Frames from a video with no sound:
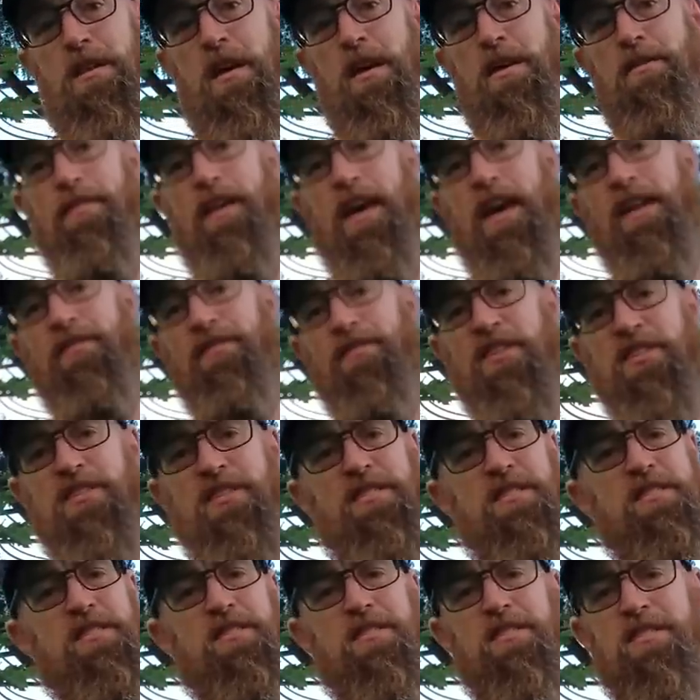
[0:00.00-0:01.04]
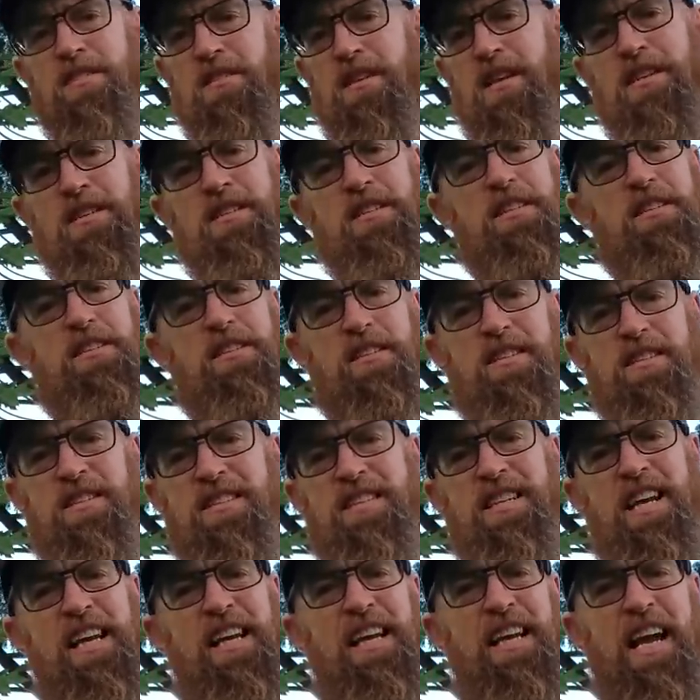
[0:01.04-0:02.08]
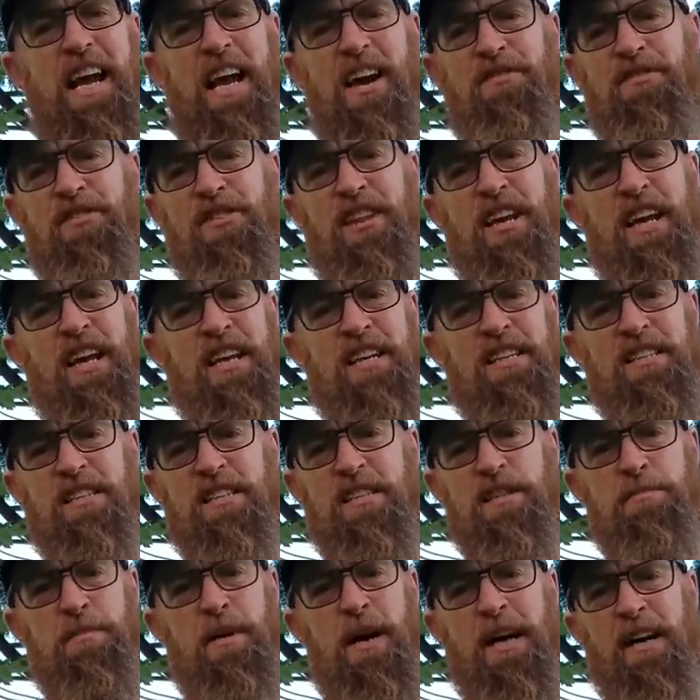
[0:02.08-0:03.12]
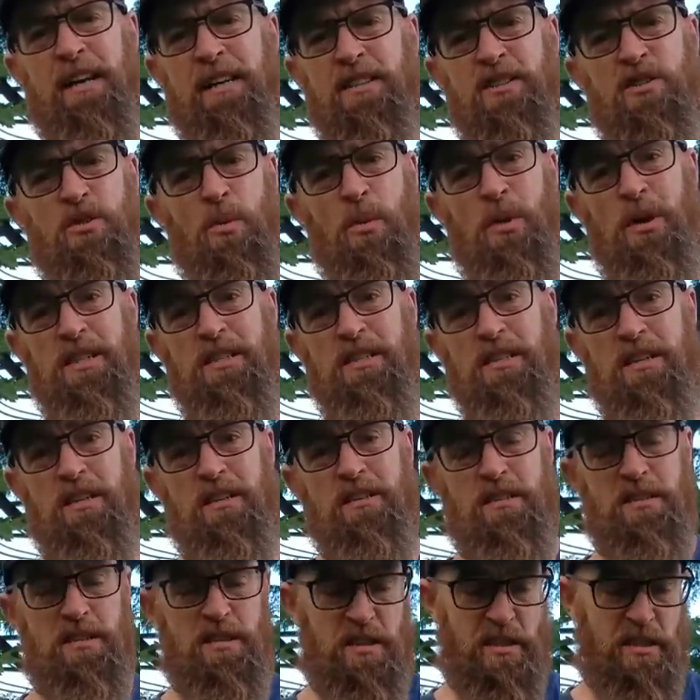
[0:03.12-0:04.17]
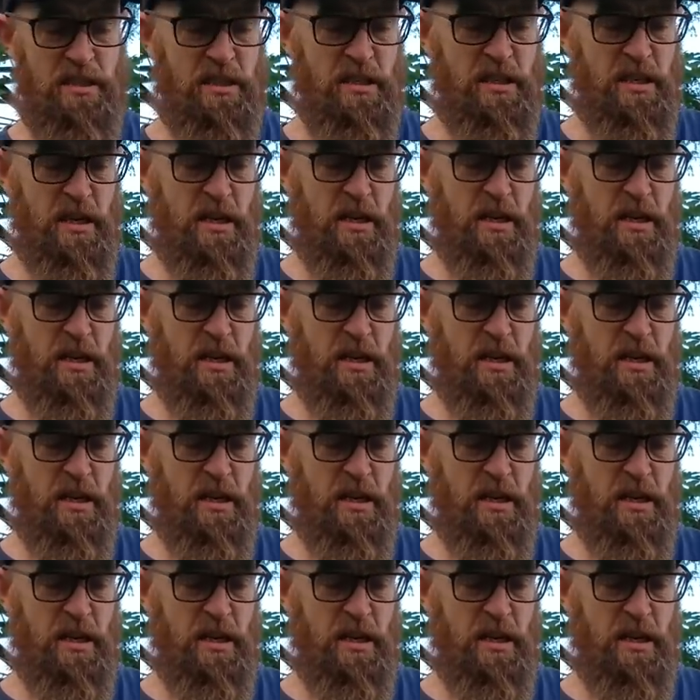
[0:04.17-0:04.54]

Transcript: I've had this since I did the second half of the AT back in 2016,